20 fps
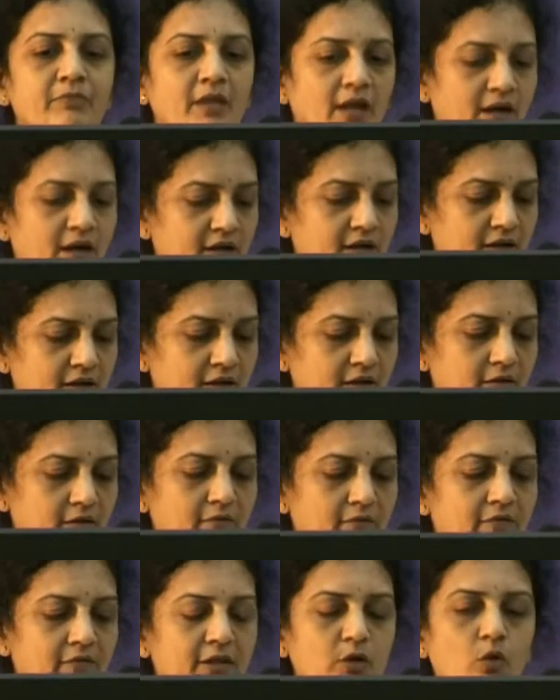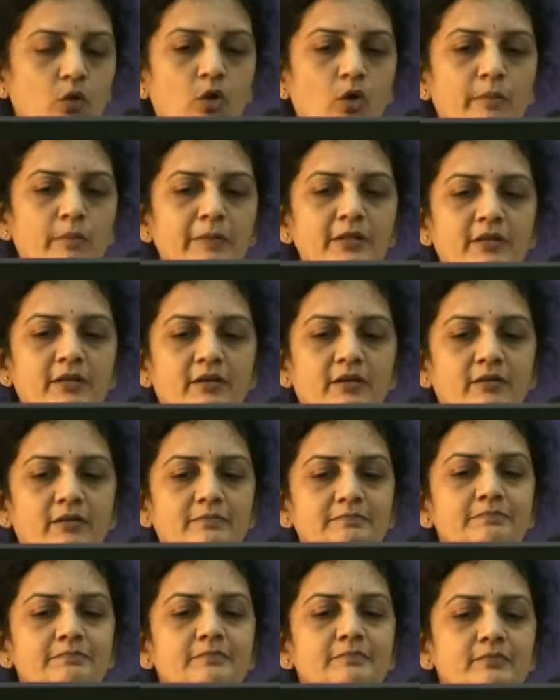And when you open
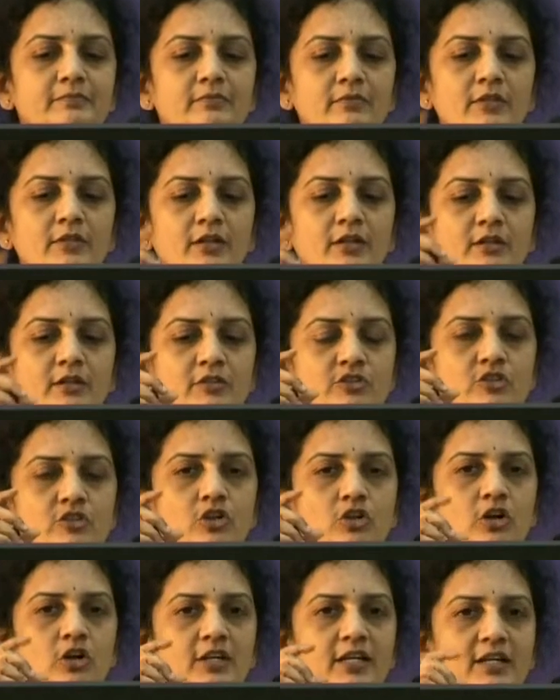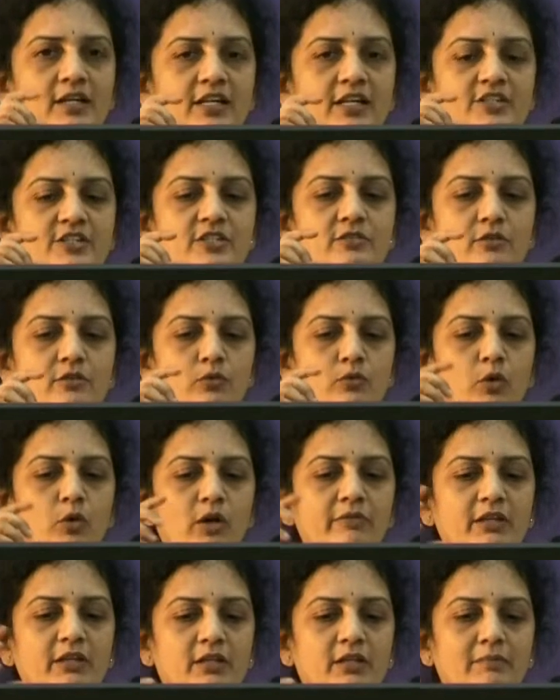the stenotic lesions
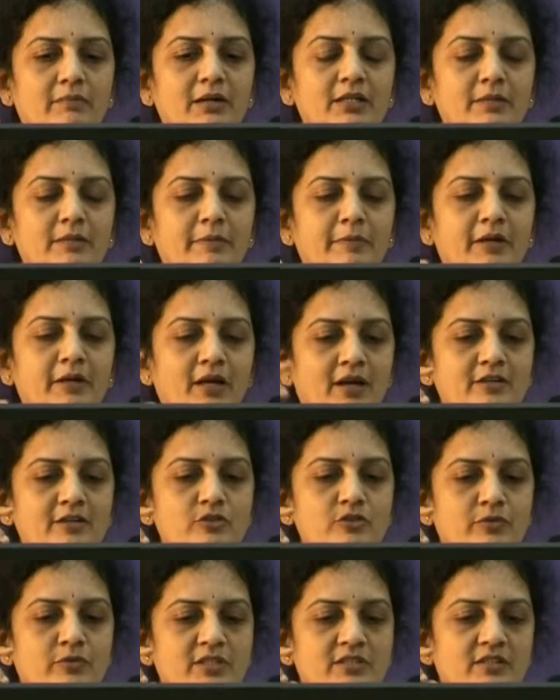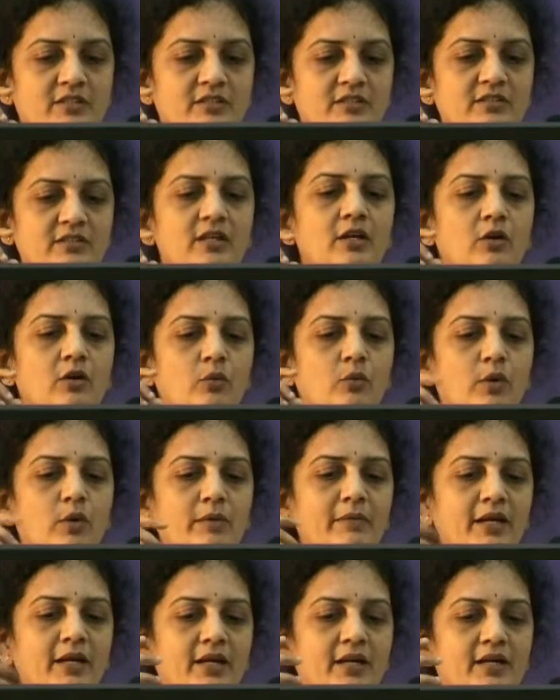involving the multiple arch vessels,
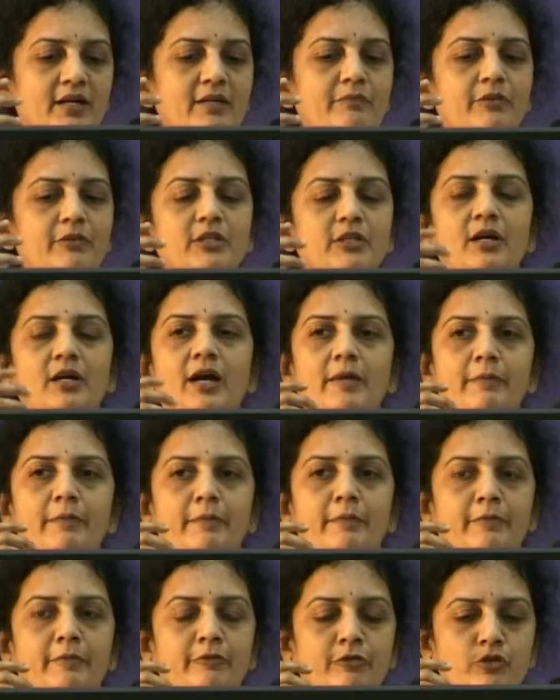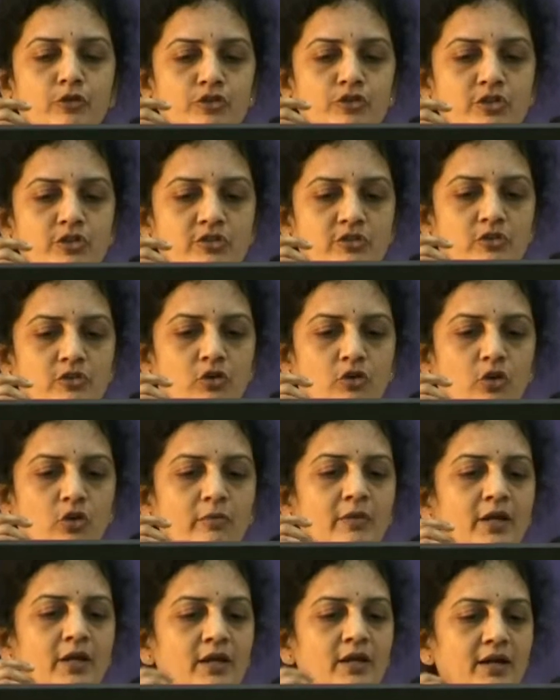one may end up with a hyperperfusion
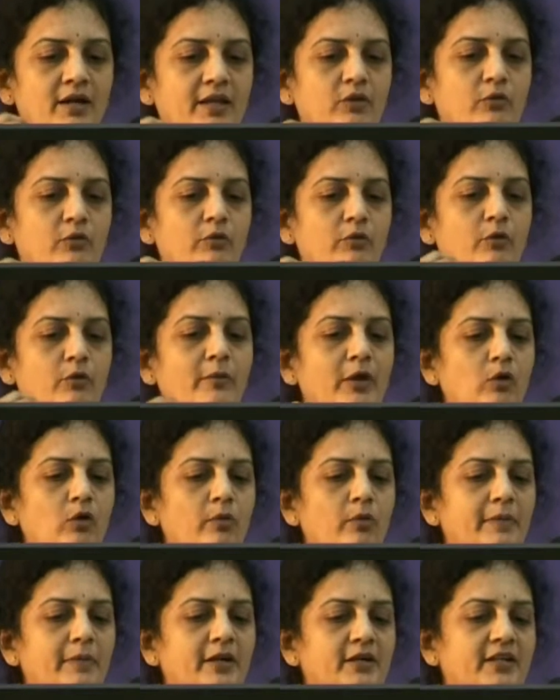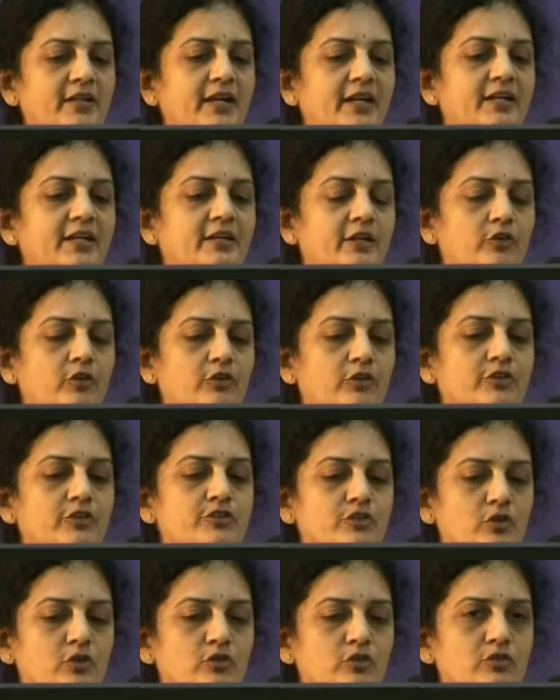syndrome, like you may open a tight carotid
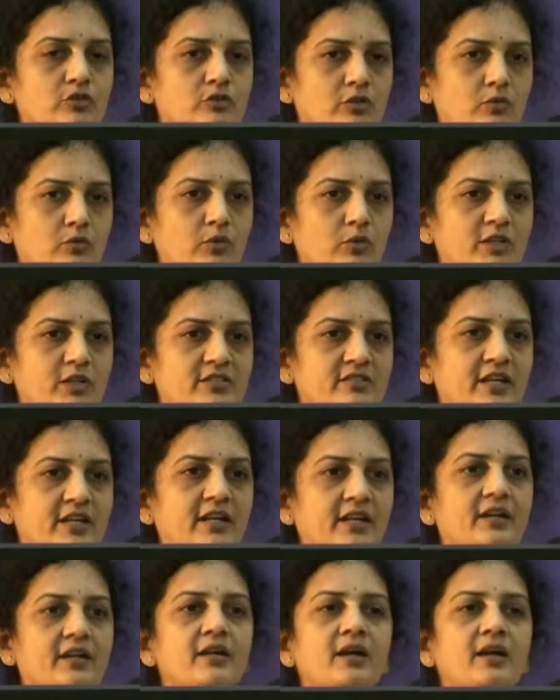stenosis on one side